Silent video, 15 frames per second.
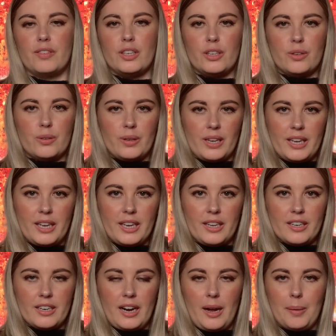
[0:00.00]
you heat
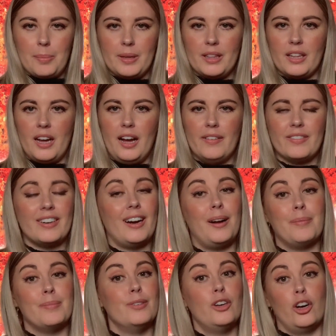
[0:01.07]
it up in the oven.
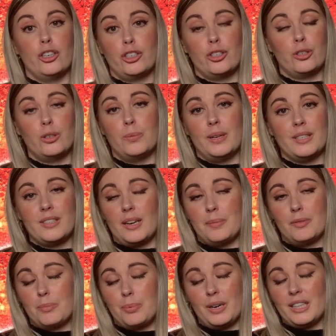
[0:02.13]
I'm not sure what type
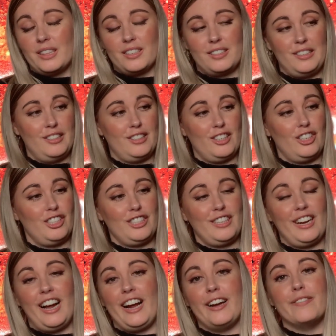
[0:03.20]
of bread this is, honestly.
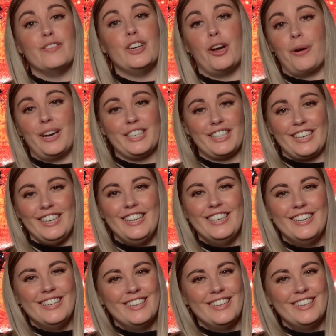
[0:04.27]
I have no idea.